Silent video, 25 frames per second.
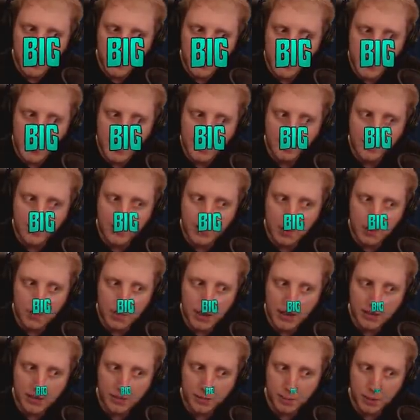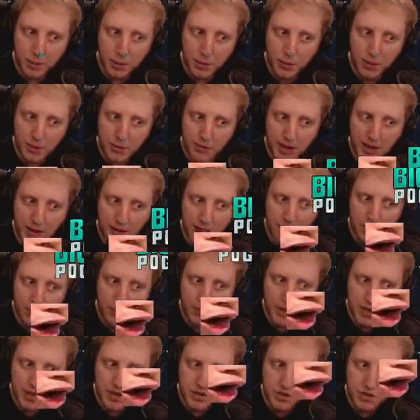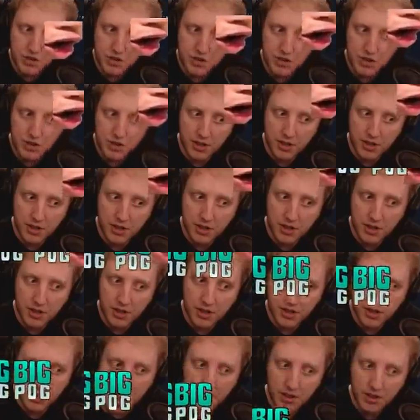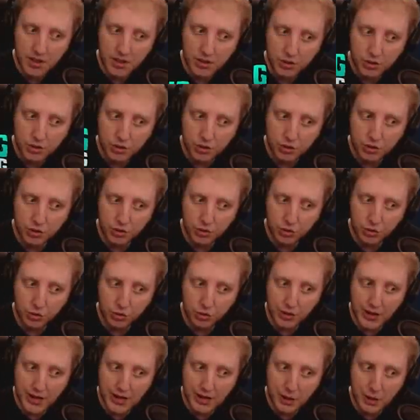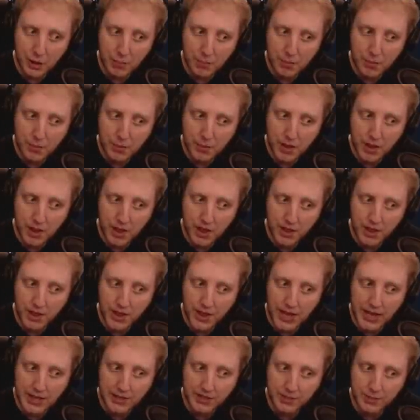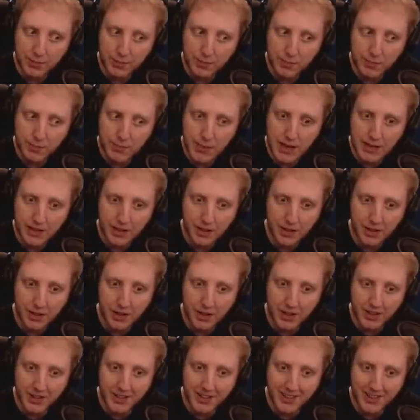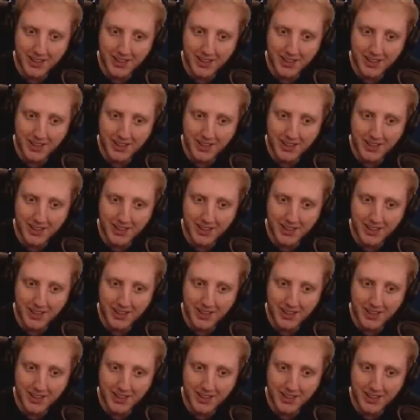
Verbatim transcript: That's the best book we've ever fished. Straight up. That's mental.